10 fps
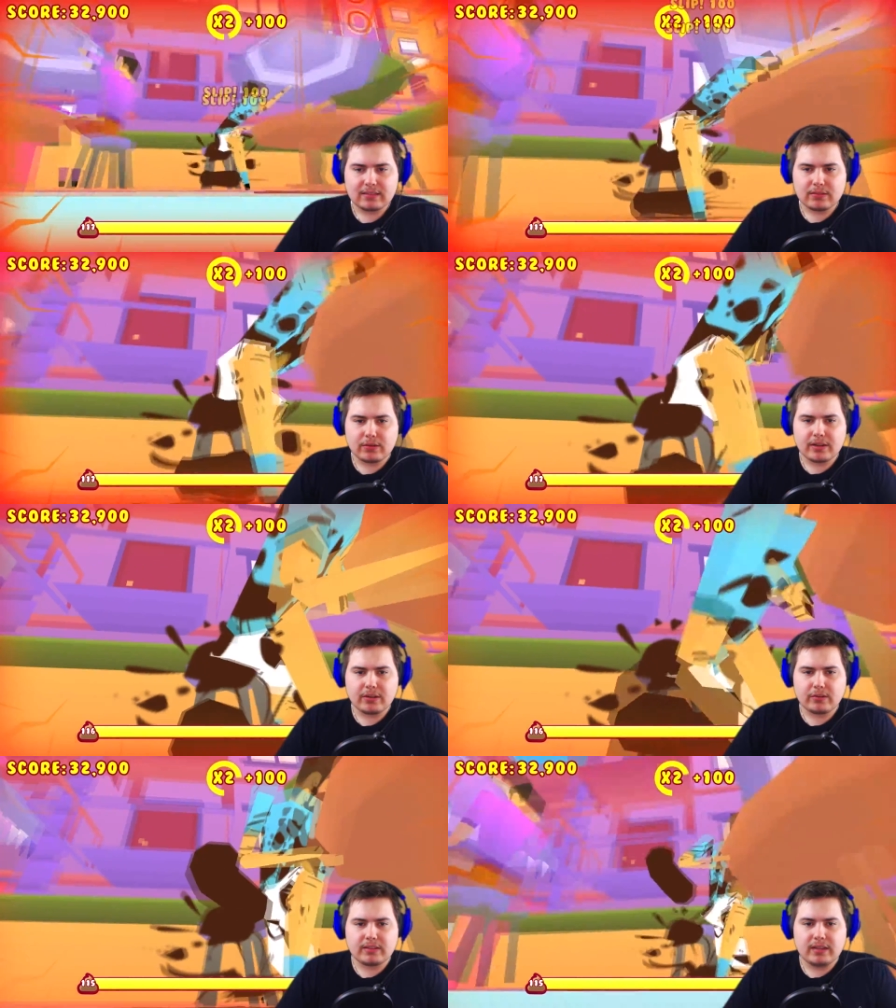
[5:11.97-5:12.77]

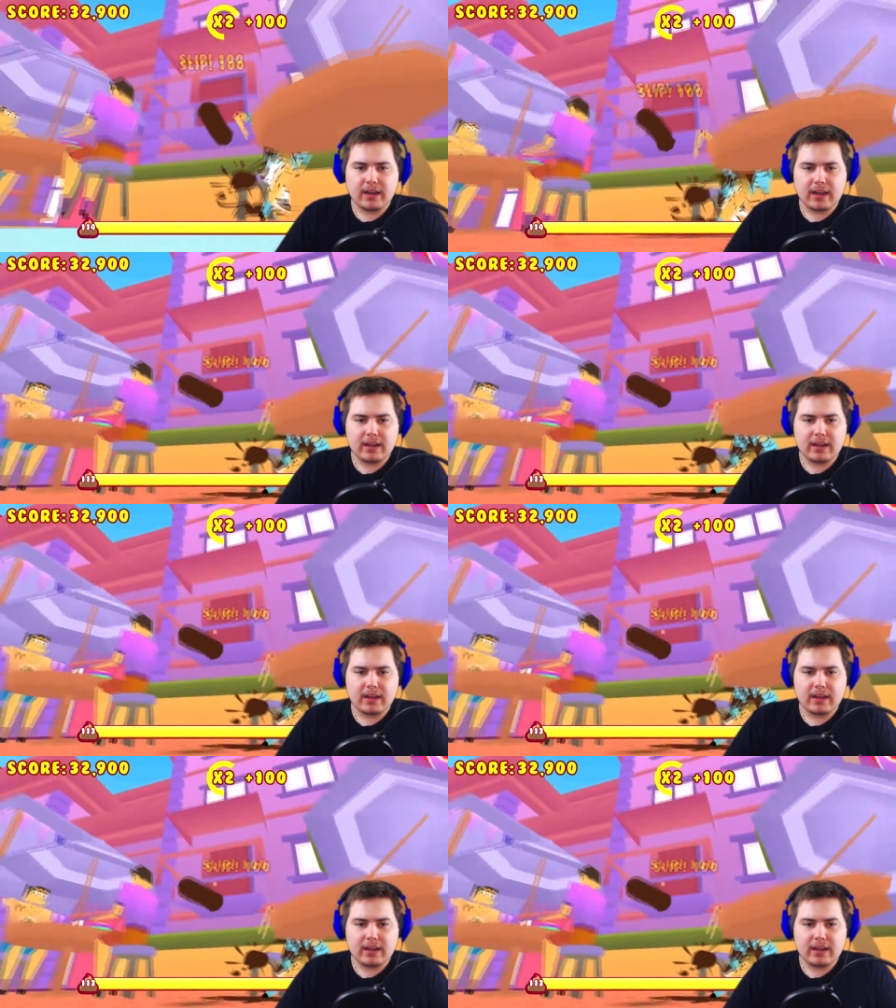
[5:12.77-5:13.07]
Ruining your dinner.